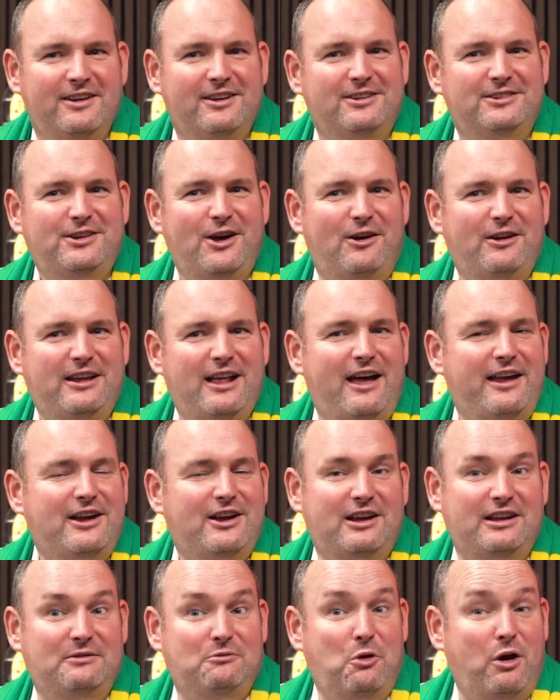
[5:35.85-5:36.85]
So
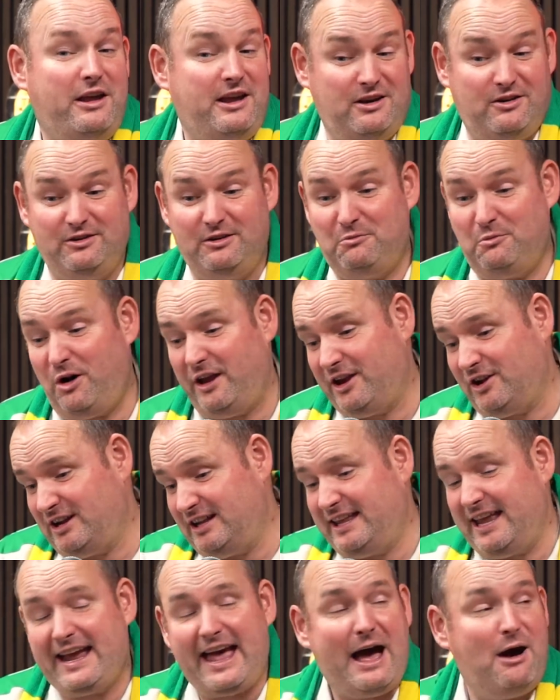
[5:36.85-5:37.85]
like, what you gonna
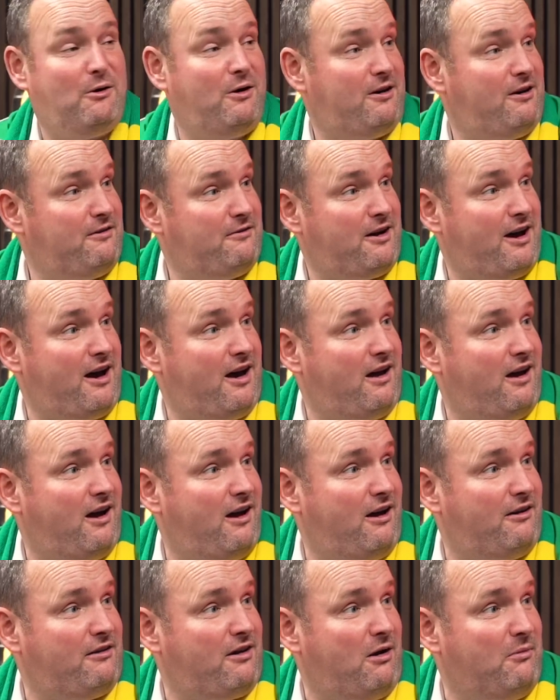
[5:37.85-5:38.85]
dig out
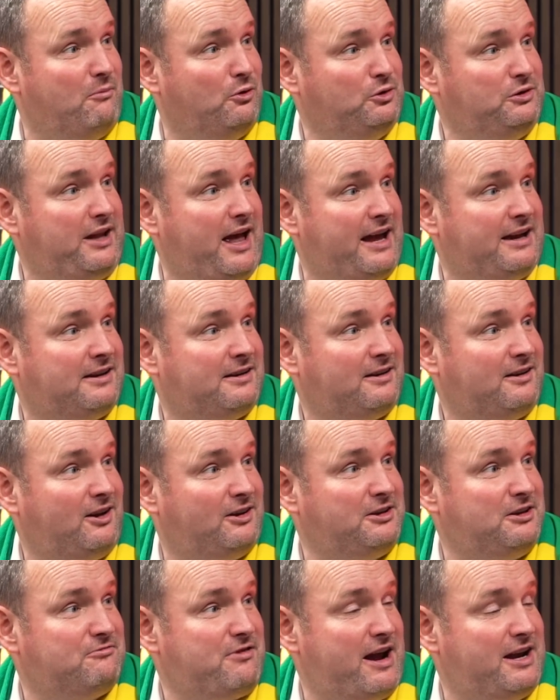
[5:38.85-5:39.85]
on Monday
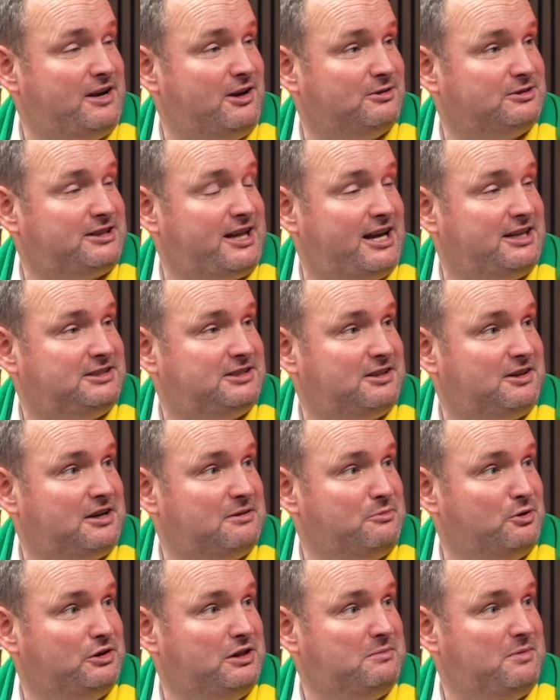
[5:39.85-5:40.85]
on your radio station on a
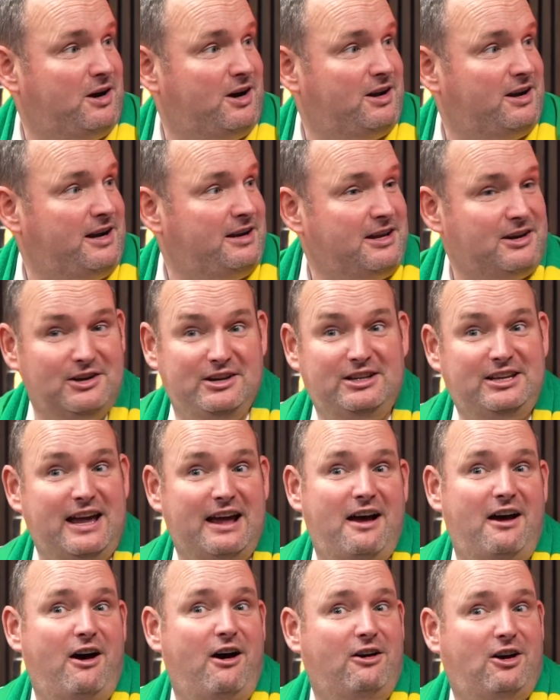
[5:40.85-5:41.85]
Monday morning? You're gonna
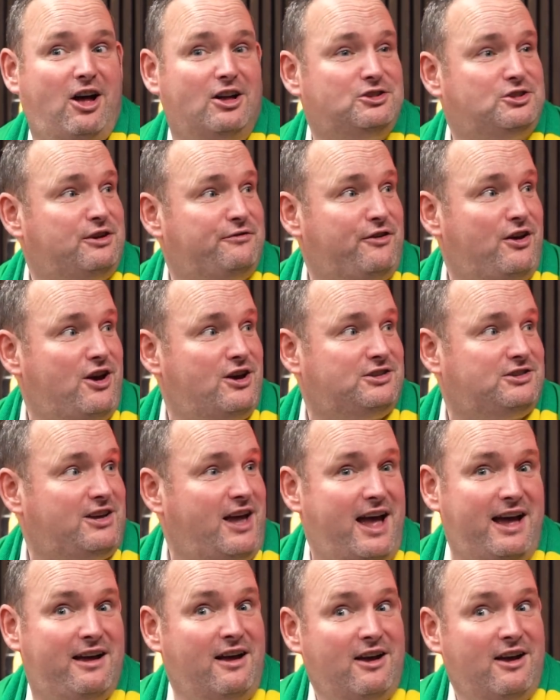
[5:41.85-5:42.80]
dig all controversy.